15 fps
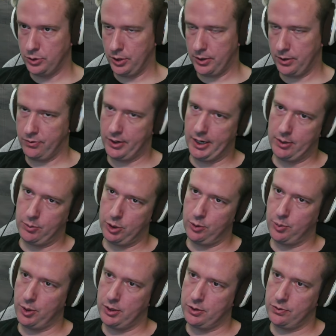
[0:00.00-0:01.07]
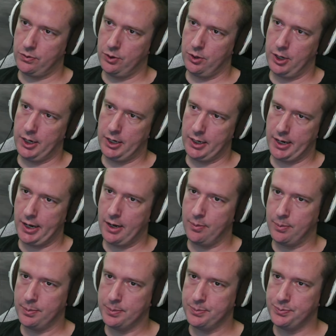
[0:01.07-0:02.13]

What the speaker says: you can find blueprints for in-game.